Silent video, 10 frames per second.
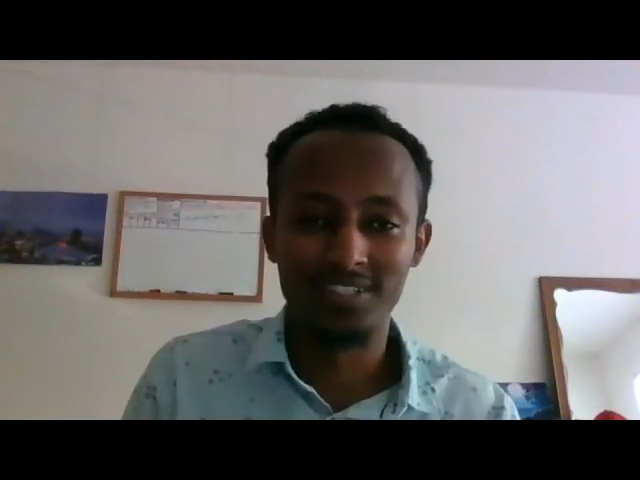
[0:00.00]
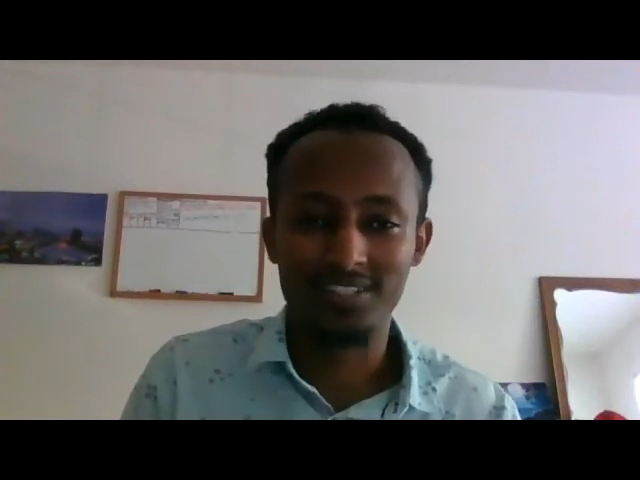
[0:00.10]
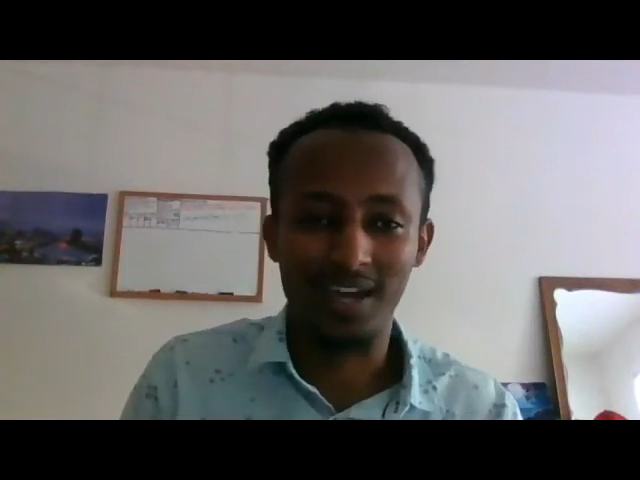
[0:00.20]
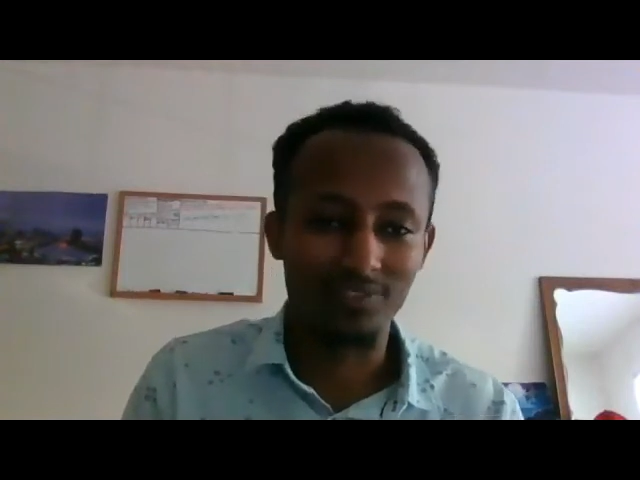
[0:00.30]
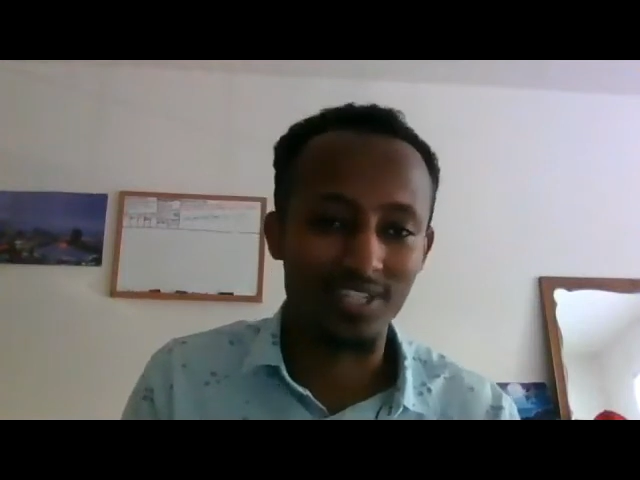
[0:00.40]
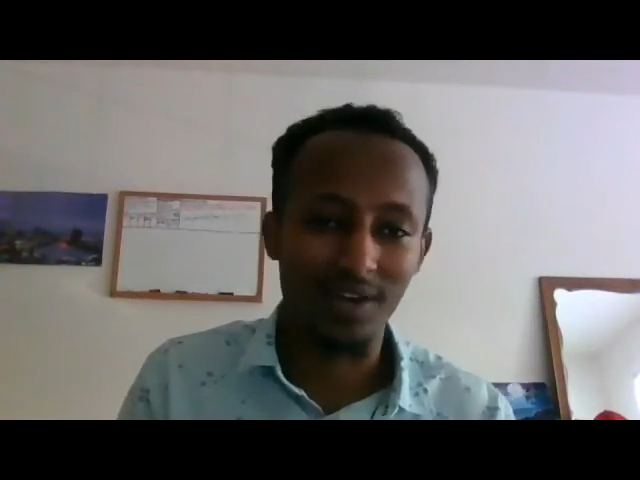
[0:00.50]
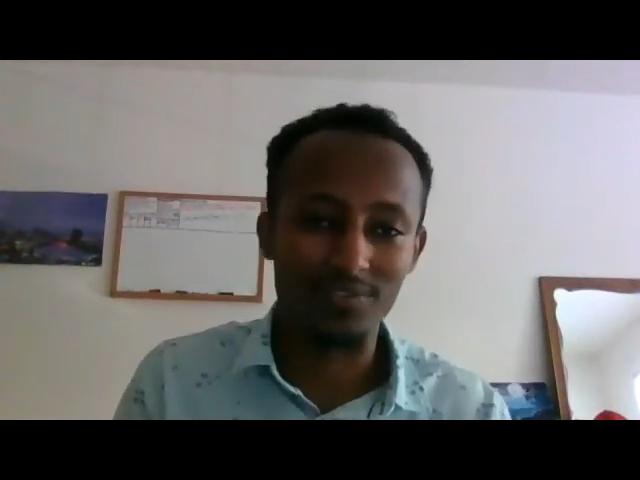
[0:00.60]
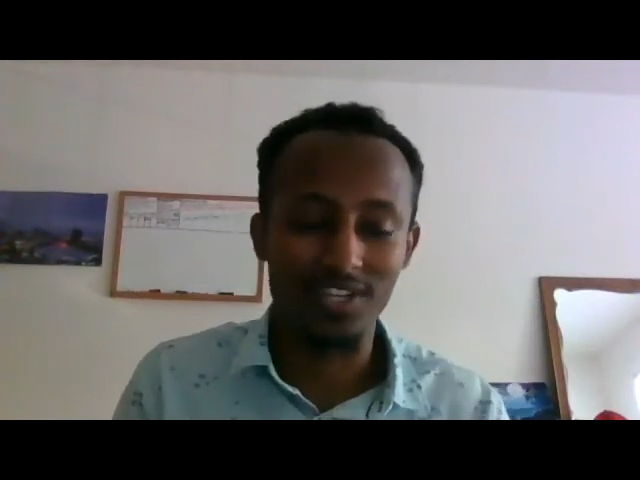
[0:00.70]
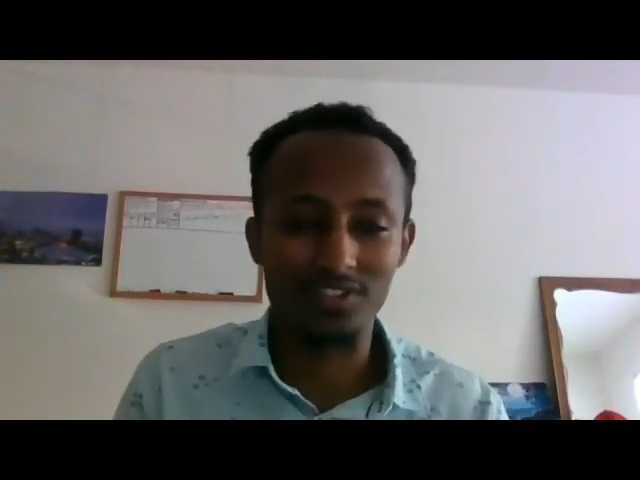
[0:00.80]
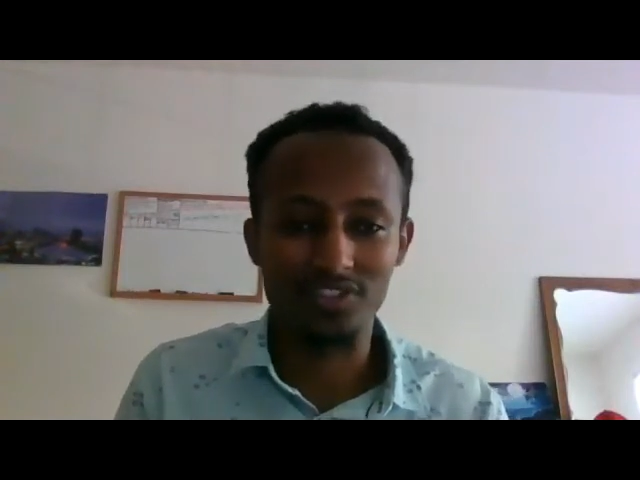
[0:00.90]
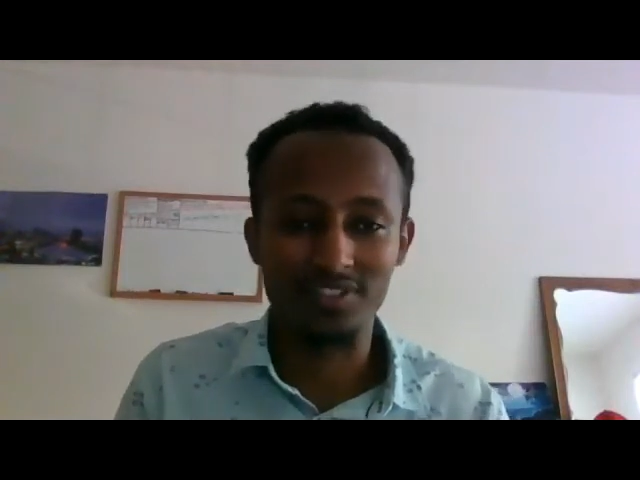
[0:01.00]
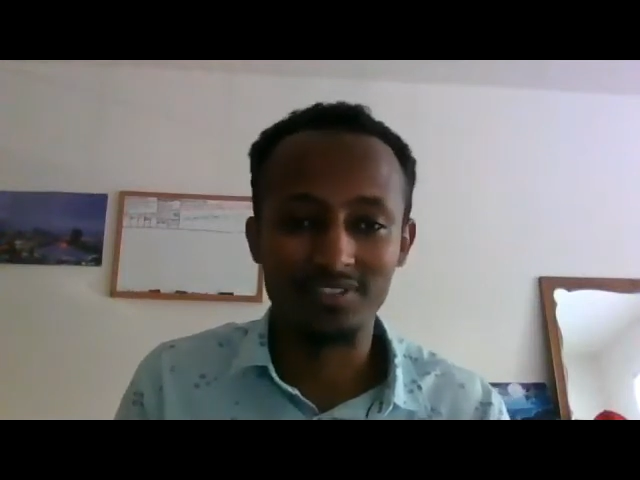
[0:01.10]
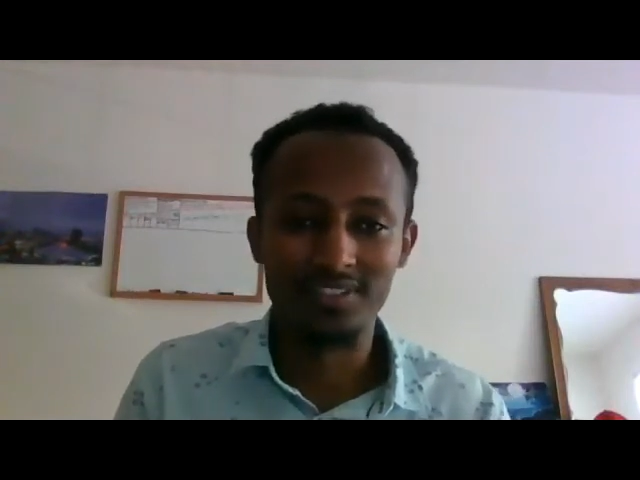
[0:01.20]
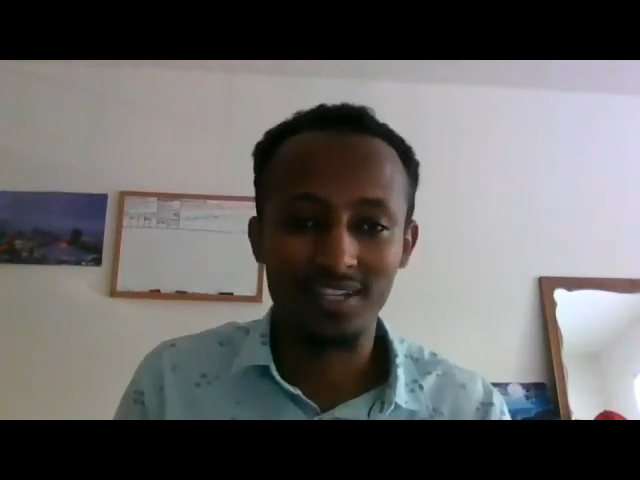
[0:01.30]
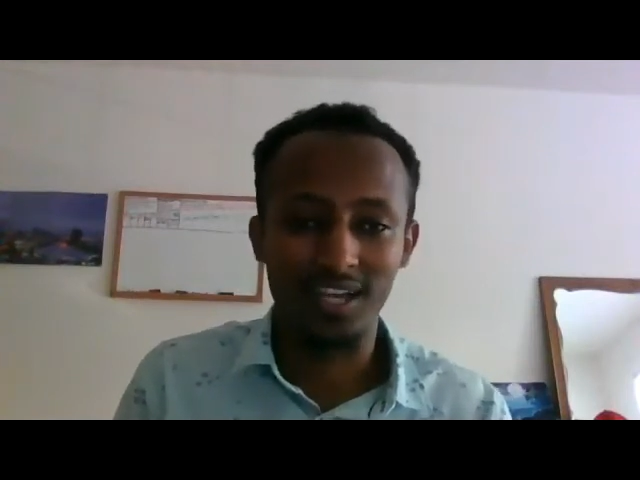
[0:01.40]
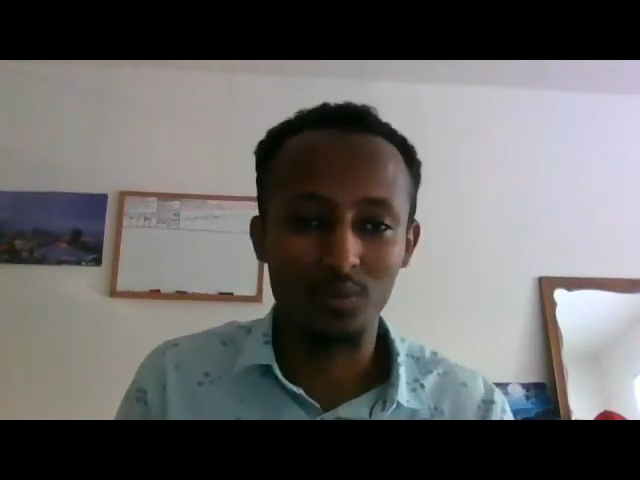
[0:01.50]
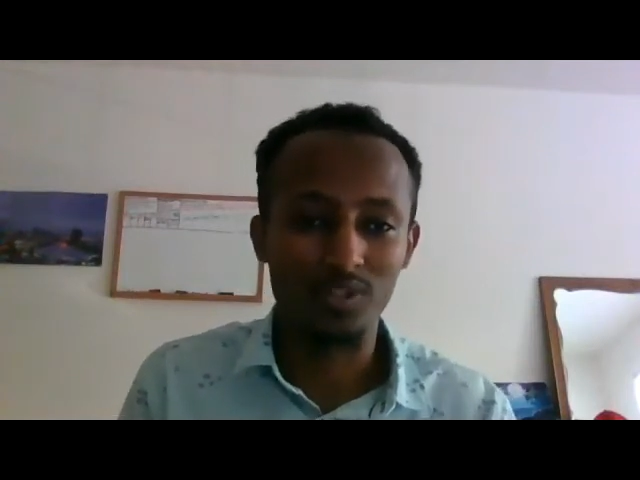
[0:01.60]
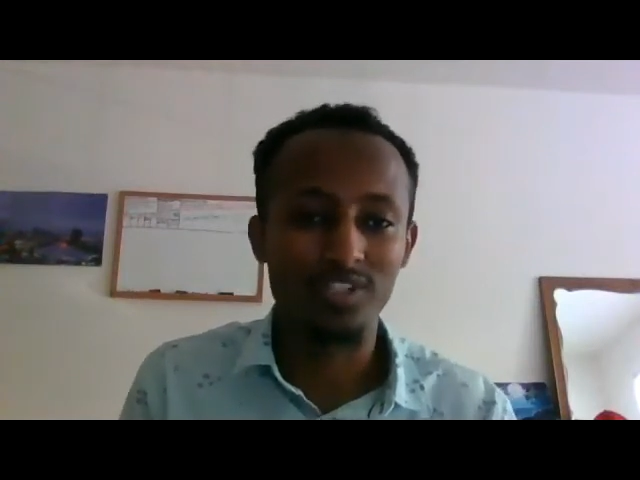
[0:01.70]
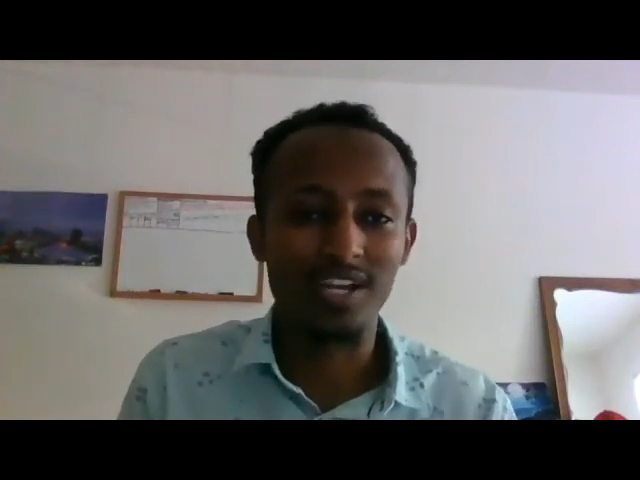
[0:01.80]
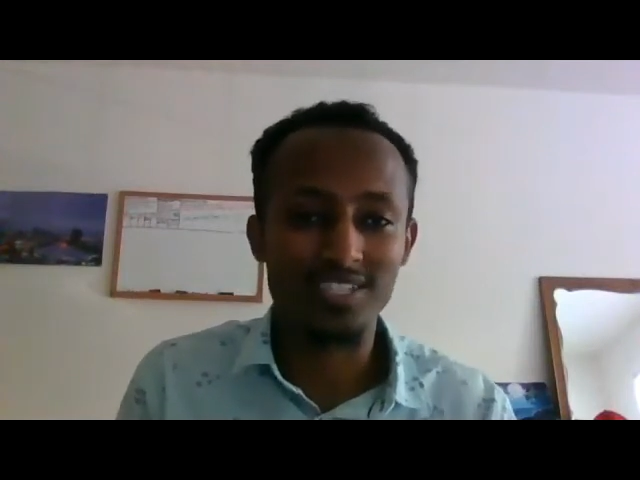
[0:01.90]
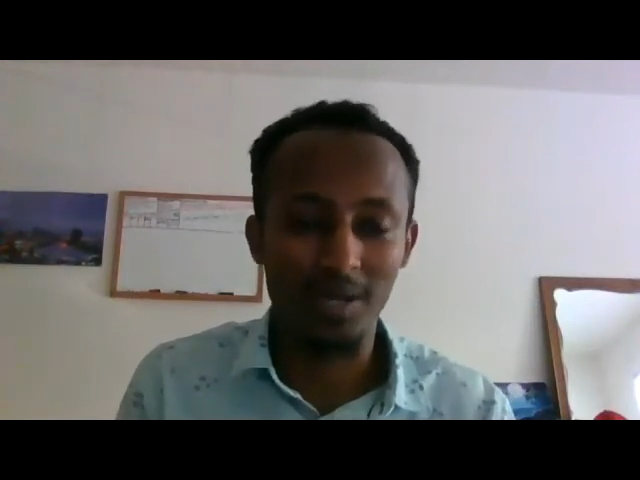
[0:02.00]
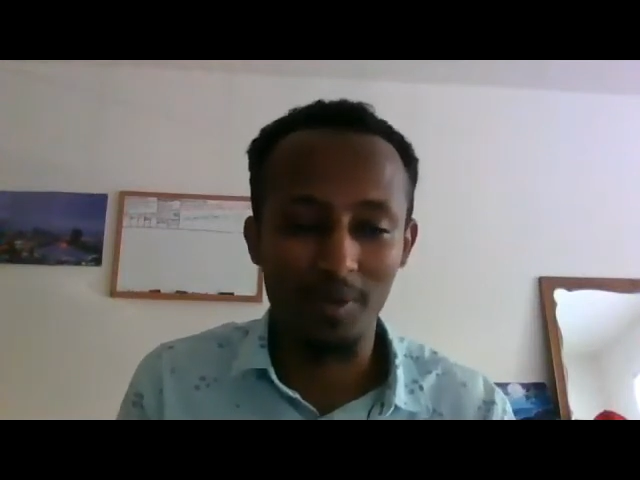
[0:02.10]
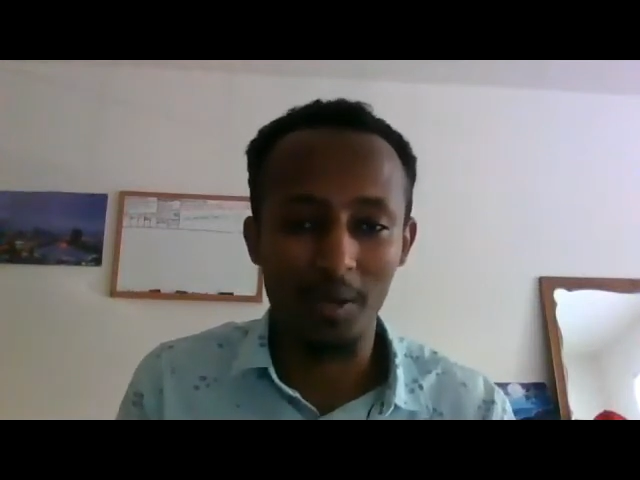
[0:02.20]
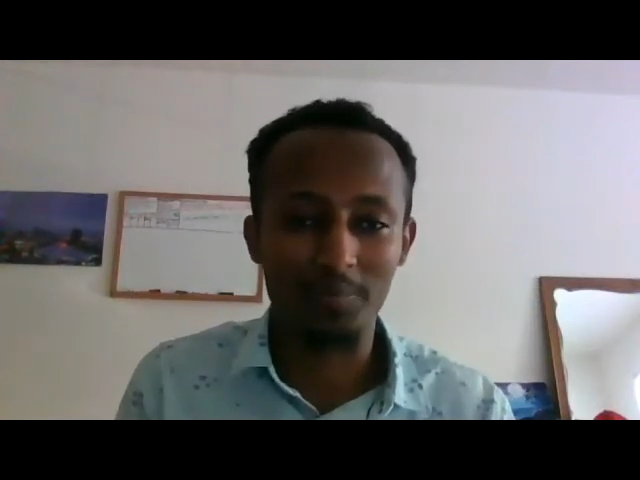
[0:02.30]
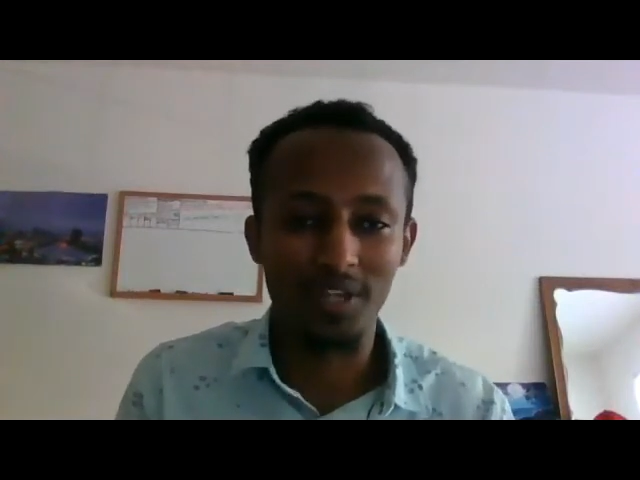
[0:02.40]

to have this conversation. And when it does come up,